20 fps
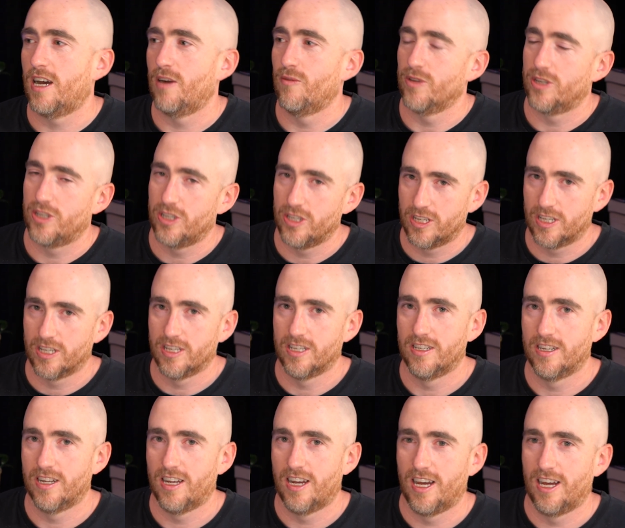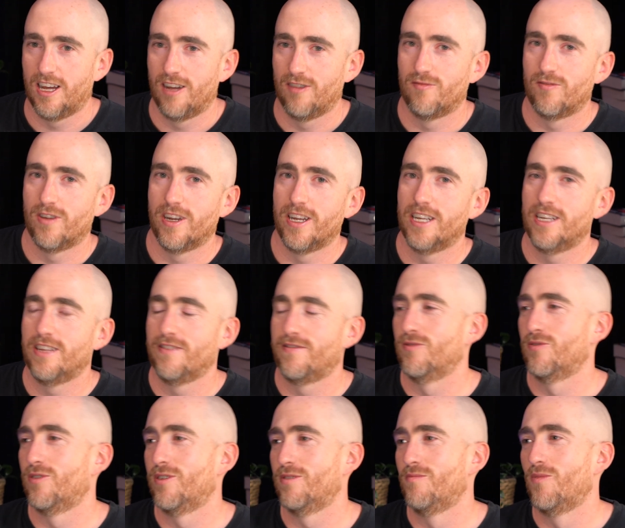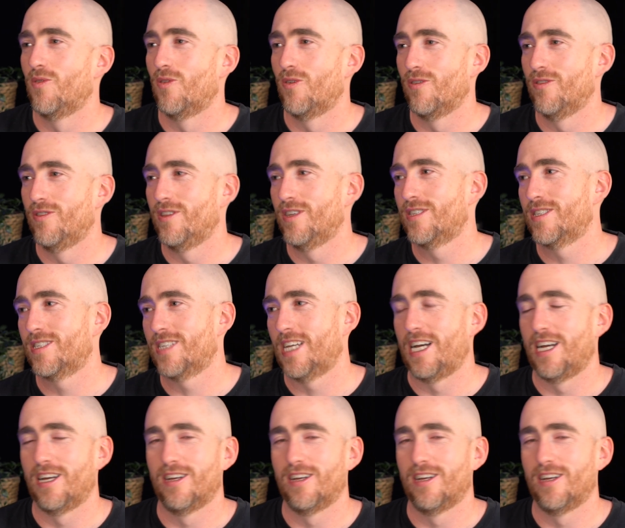which you can read if you want more on this,